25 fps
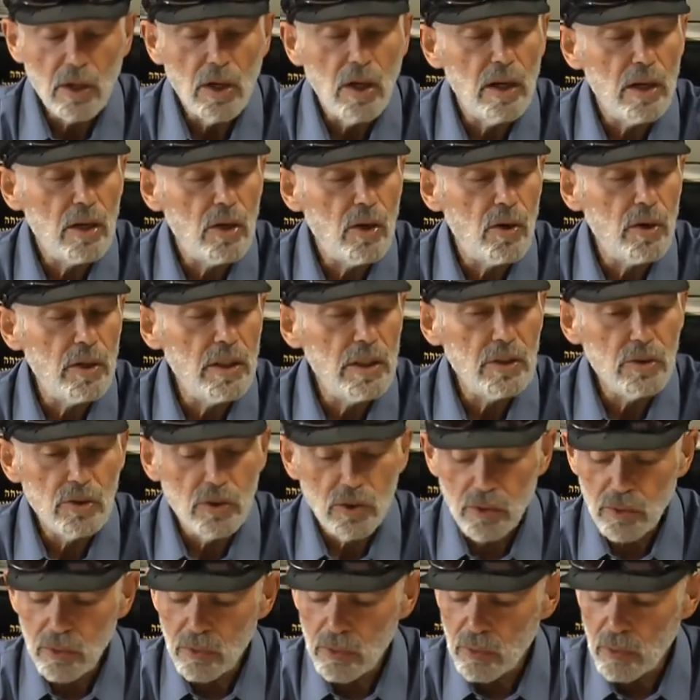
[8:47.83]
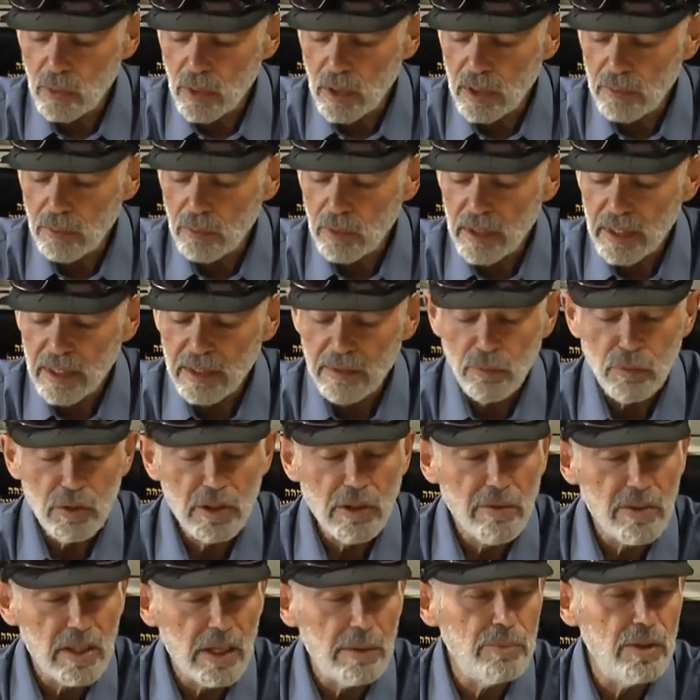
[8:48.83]
according to uh, with
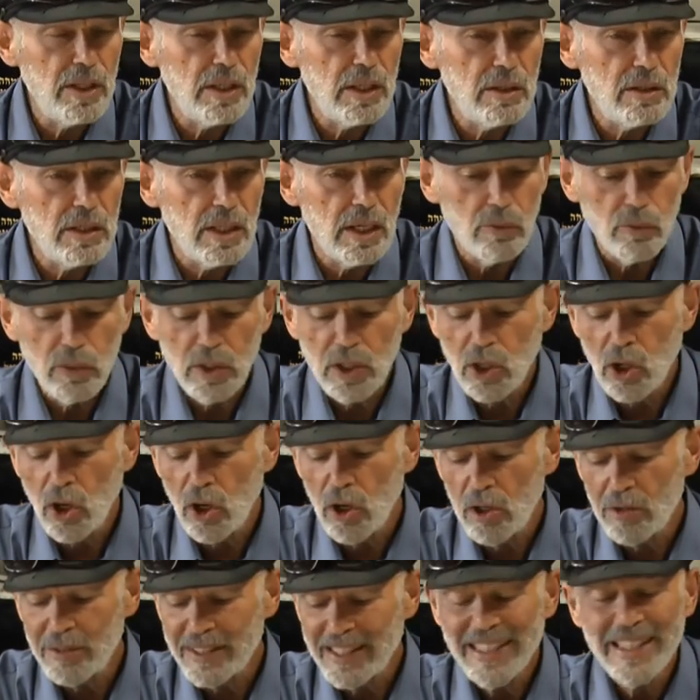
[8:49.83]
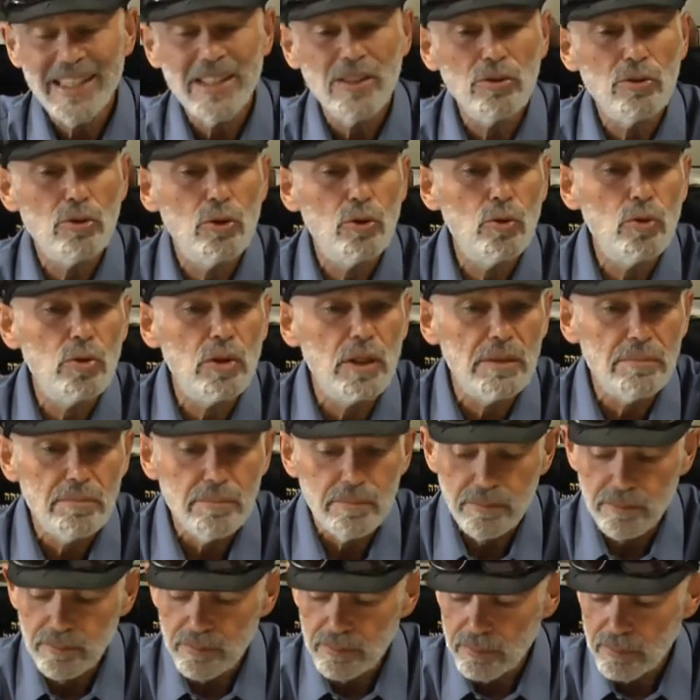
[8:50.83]
with something that we call Gilgulim,
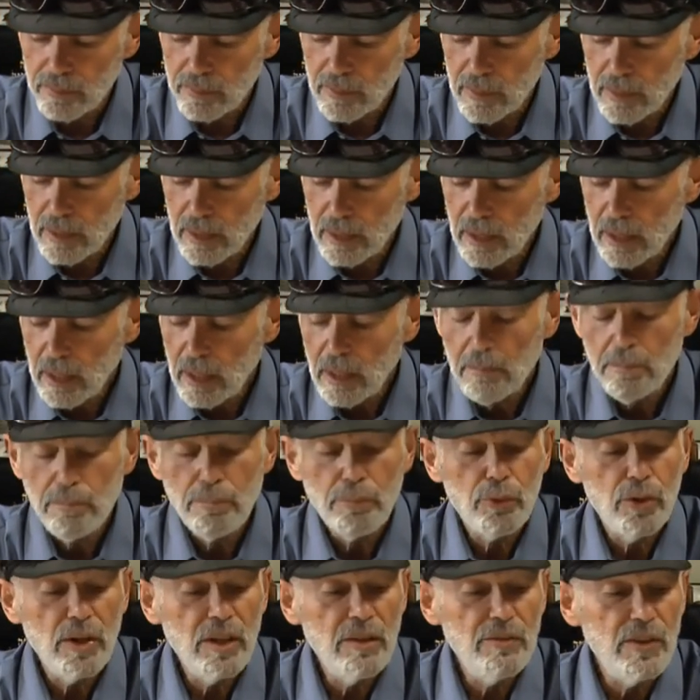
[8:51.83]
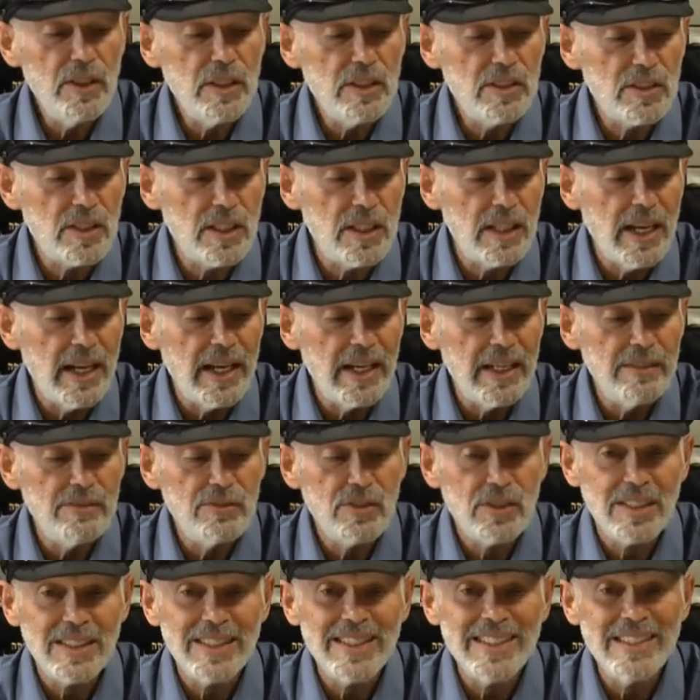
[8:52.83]
previous
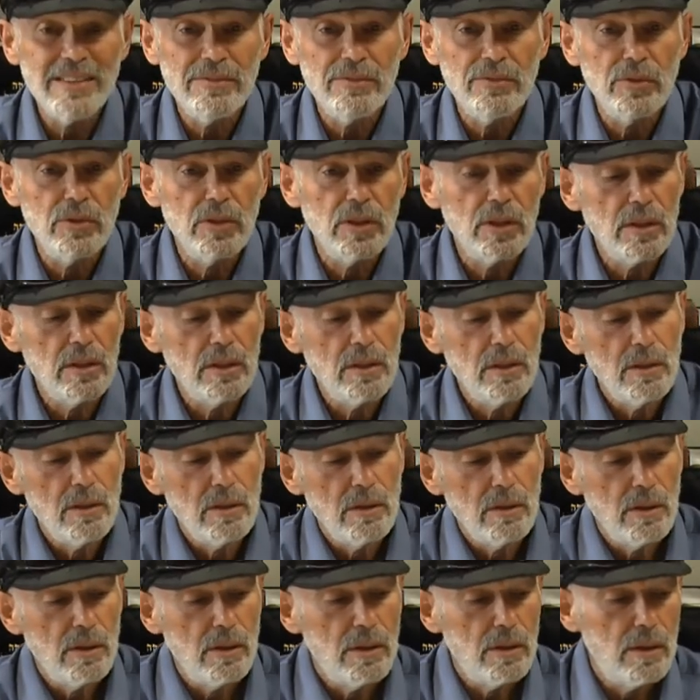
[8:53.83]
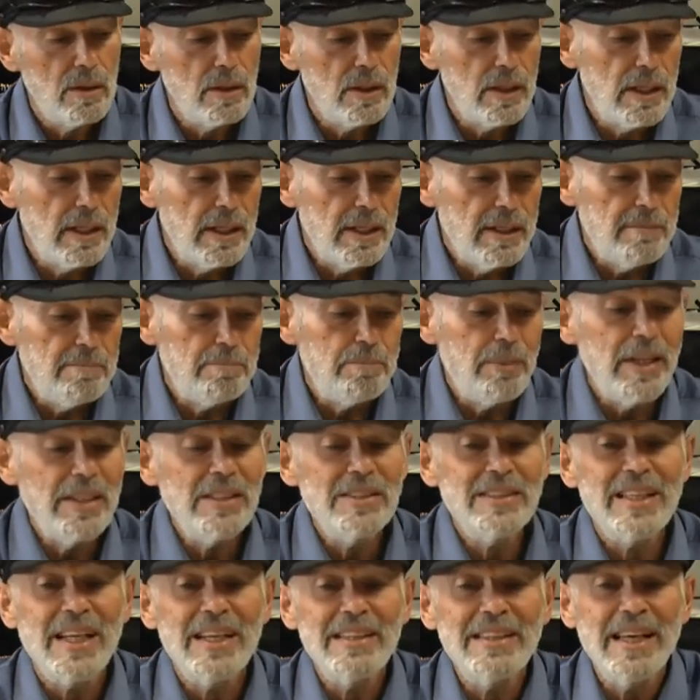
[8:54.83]
lives lived.
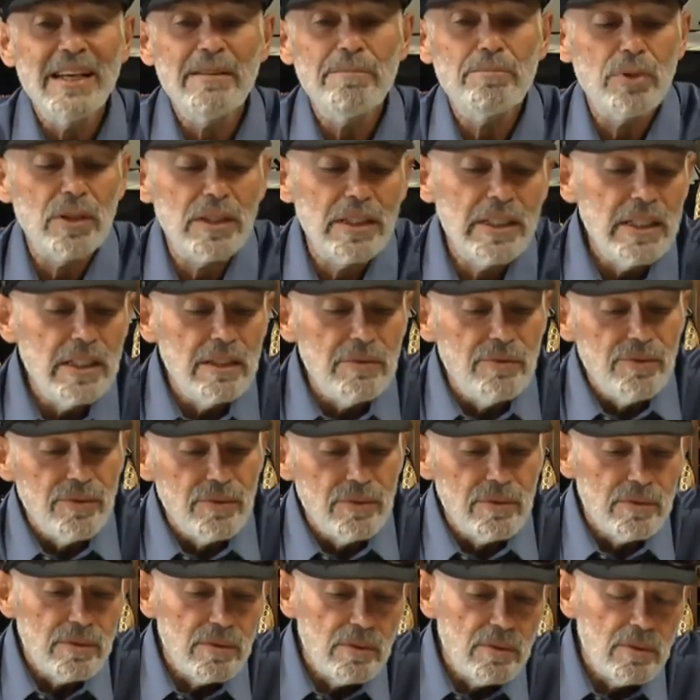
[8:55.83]
Based on that belief,